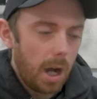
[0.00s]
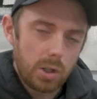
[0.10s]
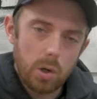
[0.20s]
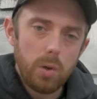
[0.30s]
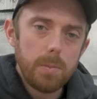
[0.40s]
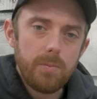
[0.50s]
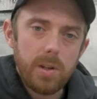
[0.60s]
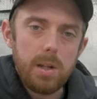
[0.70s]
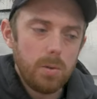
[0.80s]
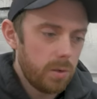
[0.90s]
I show them
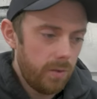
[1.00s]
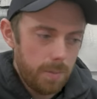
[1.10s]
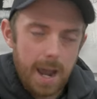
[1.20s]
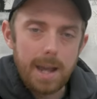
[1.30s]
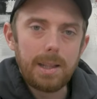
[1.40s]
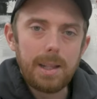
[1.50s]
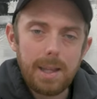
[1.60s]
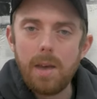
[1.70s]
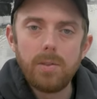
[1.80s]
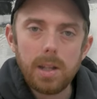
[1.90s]
videos of him handling
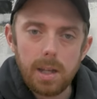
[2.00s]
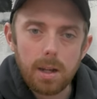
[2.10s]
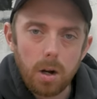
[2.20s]
Kevin the King